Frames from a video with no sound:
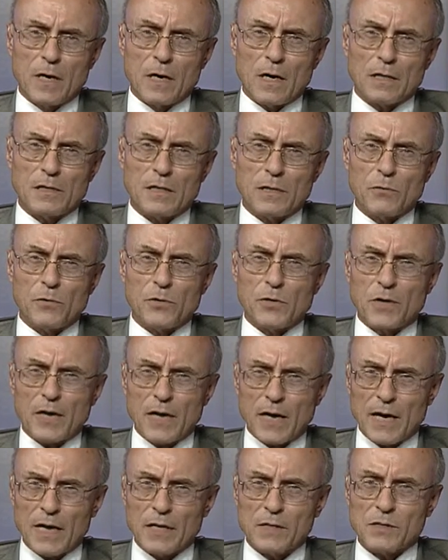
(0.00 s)
I think what you
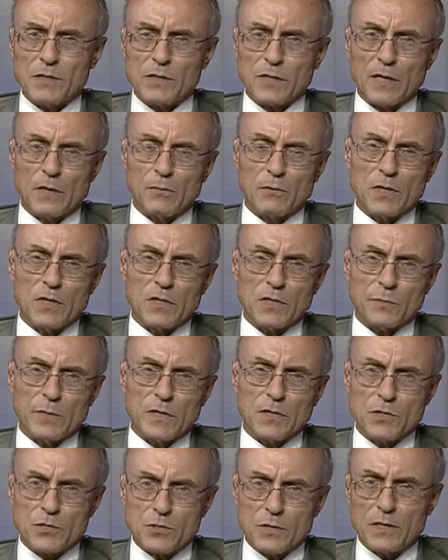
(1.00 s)
can say when it's
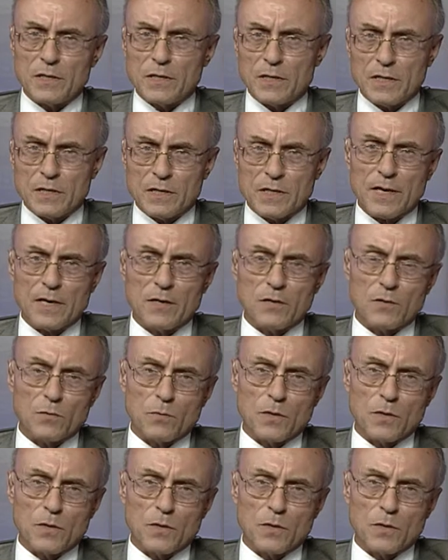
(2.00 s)
been trending down the